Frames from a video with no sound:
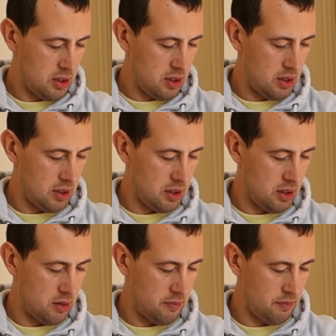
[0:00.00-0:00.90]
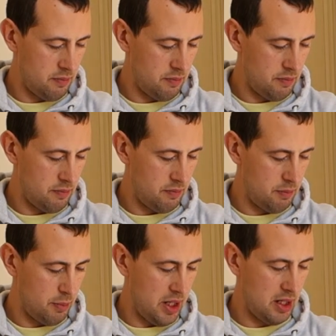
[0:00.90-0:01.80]
I don't know,
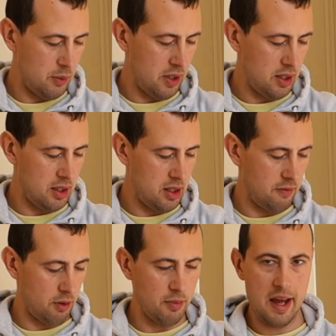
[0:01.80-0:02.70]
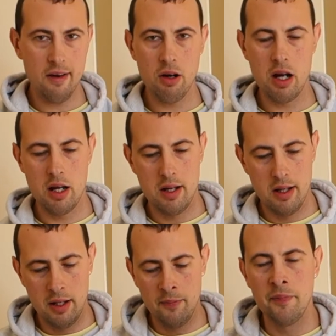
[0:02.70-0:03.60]
minute 20 from now.
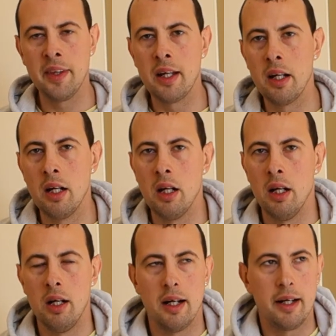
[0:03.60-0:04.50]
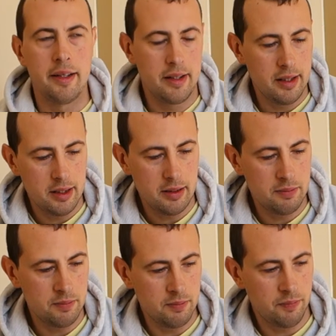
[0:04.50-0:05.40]
And
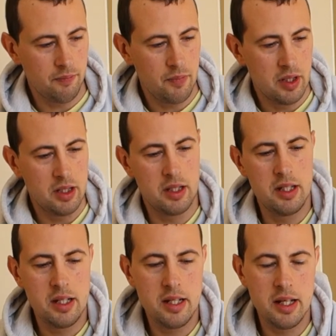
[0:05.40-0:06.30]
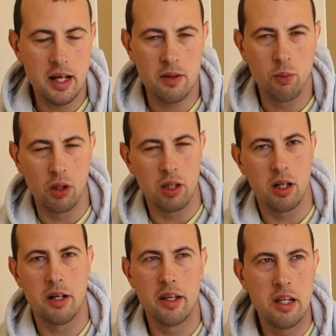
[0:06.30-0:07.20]
yes, what
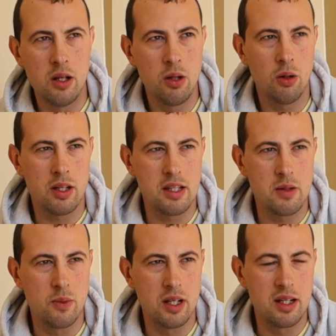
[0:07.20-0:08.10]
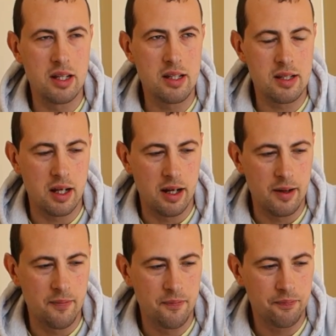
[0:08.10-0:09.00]
I noticed with this, the